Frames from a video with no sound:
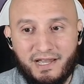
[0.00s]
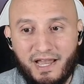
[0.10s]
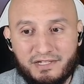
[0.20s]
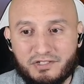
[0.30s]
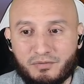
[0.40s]

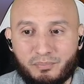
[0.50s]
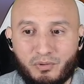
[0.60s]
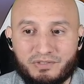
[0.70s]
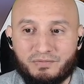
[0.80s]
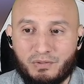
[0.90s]
action
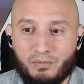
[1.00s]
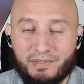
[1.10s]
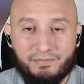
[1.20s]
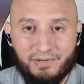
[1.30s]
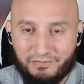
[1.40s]
point
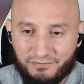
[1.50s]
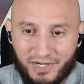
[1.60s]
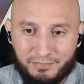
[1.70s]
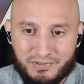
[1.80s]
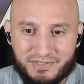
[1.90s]
recovery by
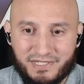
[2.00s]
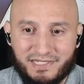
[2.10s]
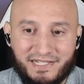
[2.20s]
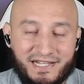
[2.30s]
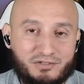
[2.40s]

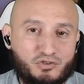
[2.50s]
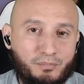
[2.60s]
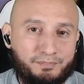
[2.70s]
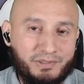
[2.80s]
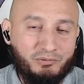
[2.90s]
5%, and also
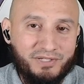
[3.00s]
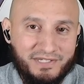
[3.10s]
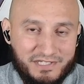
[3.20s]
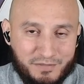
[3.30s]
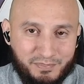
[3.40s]

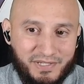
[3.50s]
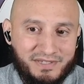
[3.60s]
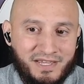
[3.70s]
building speed